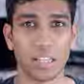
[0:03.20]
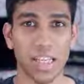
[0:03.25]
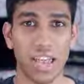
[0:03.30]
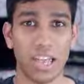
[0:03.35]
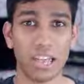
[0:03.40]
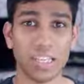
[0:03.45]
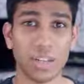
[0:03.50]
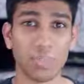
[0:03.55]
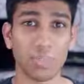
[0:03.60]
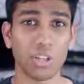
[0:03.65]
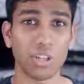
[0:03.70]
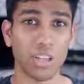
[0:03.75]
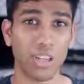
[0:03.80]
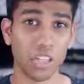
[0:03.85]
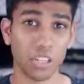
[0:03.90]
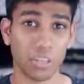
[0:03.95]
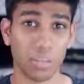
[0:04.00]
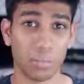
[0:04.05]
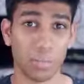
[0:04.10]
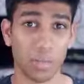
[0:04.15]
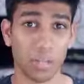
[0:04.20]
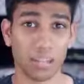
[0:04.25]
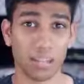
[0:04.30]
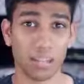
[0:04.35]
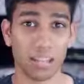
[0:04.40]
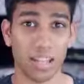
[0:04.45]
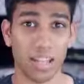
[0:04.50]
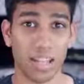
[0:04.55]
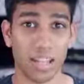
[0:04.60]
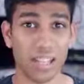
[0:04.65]
CAN communication
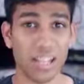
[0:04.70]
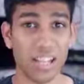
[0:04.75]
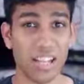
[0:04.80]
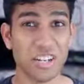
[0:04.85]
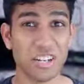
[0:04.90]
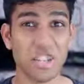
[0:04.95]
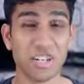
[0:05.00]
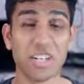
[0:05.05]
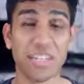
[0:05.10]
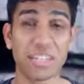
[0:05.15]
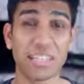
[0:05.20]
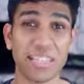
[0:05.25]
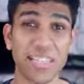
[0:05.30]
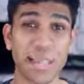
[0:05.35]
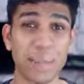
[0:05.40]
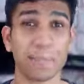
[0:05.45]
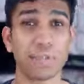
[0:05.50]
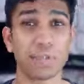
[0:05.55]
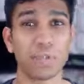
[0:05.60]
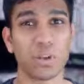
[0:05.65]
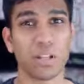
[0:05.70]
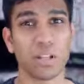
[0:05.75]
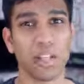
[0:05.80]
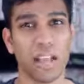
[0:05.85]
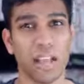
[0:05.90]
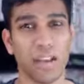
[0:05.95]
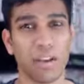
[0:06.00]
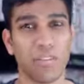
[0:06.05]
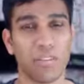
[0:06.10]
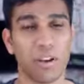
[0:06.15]
bus literally keeps you
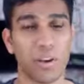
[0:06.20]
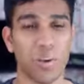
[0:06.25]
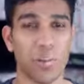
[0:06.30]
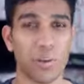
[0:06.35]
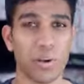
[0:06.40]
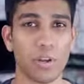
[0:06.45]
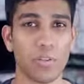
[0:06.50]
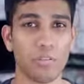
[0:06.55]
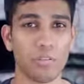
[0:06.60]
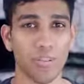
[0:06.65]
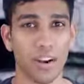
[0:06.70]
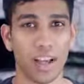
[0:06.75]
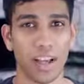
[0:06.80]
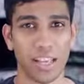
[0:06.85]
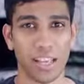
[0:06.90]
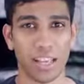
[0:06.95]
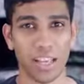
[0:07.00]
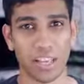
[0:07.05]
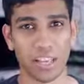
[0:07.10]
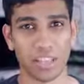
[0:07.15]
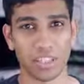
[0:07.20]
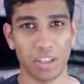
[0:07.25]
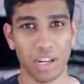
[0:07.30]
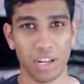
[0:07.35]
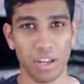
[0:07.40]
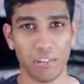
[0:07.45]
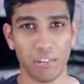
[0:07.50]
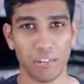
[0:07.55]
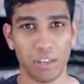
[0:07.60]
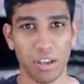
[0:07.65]
alive when you fly and
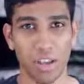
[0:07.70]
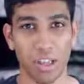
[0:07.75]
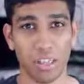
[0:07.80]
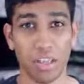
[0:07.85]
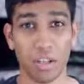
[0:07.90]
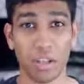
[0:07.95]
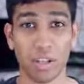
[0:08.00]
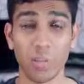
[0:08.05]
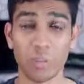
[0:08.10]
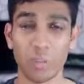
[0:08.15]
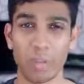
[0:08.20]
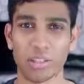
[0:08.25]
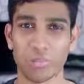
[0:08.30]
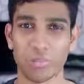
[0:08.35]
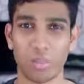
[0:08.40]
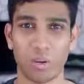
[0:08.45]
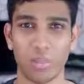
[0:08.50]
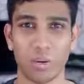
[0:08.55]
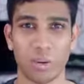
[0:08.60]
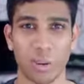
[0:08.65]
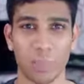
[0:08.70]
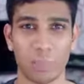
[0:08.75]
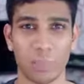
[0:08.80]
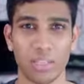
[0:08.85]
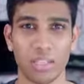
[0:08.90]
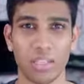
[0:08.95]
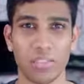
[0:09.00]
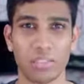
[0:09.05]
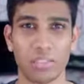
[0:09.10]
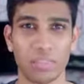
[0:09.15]
drive. Now let me explain what I
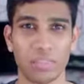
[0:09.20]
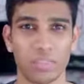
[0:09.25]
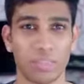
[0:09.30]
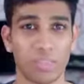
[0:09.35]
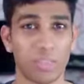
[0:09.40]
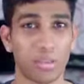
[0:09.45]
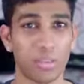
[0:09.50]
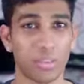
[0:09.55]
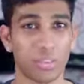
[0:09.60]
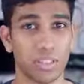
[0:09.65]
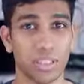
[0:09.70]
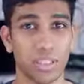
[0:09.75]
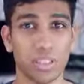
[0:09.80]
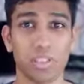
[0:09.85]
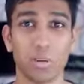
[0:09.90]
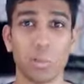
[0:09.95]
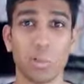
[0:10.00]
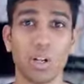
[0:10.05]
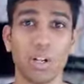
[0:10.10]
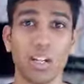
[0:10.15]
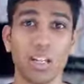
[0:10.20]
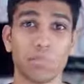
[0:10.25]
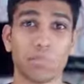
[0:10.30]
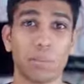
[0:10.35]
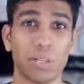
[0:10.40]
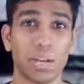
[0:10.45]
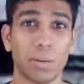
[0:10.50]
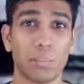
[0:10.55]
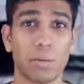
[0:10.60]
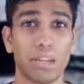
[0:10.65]
mean. You see, the world has
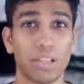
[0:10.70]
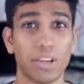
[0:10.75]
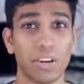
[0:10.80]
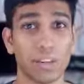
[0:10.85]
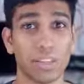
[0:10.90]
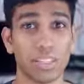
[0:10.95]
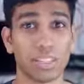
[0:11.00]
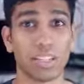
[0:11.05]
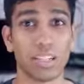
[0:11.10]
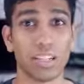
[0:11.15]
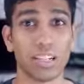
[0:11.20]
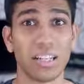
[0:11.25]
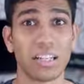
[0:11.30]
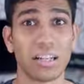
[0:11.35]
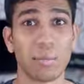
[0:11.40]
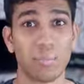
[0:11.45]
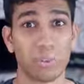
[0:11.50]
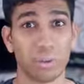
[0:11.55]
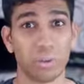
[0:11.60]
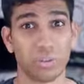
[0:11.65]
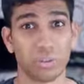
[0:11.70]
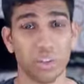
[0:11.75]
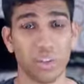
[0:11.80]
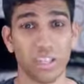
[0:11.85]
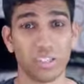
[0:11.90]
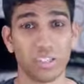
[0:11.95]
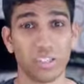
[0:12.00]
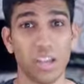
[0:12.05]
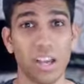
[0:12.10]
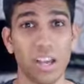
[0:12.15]
become increasingly
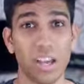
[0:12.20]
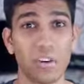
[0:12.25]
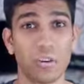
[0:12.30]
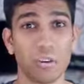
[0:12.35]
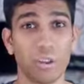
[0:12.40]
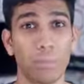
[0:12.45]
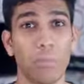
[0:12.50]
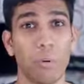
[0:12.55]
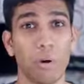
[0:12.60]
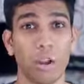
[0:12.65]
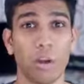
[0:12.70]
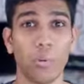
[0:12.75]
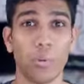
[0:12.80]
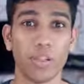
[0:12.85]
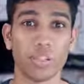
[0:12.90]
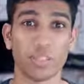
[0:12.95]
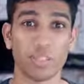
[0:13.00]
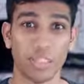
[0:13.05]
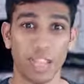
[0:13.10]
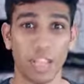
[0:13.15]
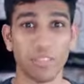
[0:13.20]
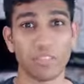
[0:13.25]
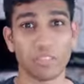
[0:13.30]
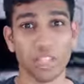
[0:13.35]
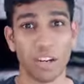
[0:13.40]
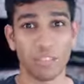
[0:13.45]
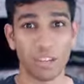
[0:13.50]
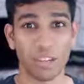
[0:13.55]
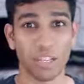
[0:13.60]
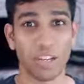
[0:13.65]
computerized to the point where
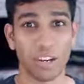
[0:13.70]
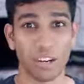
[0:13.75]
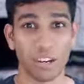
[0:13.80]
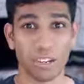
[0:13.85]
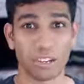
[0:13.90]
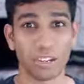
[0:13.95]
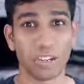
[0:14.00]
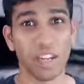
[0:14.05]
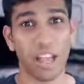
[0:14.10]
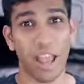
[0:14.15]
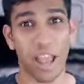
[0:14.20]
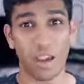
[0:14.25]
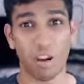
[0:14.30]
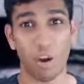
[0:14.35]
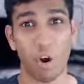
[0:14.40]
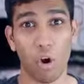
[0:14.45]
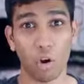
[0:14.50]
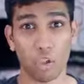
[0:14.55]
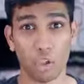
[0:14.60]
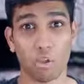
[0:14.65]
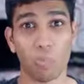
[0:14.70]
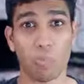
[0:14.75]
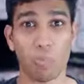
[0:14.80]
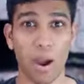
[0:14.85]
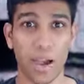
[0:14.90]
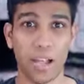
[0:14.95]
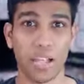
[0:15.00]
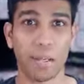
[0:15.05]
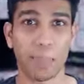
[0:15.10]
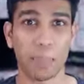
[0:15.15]
self-driving cars and
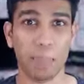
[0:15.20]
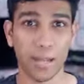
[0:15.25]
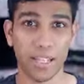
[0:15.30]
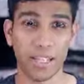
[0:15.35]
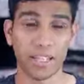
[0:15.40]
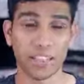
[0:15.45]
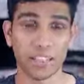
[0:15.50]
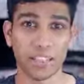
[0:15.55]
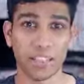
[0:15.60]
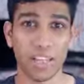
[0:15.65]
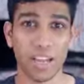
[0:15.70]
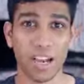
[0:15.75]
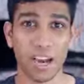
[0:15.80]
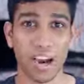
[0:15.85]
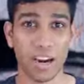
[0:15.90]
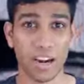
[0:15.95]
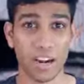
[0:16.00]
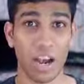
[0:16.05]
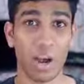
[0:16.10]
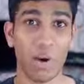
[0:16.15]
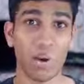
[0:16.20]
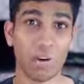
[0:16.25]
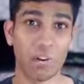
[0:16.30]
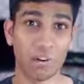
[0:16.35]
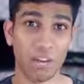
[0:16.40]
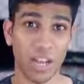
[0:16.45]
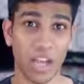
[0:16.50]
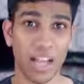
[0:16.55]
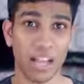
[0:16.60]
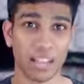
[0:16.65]
autopilot planes are now a
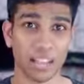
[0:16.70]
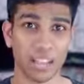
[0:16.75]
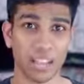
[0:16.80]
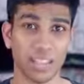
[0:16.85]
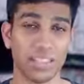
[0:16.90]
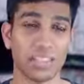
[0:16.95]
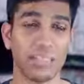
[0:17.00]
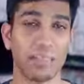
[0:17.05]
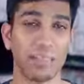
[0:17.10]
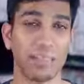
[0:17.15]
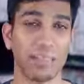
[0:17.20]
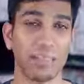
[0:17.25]
reality.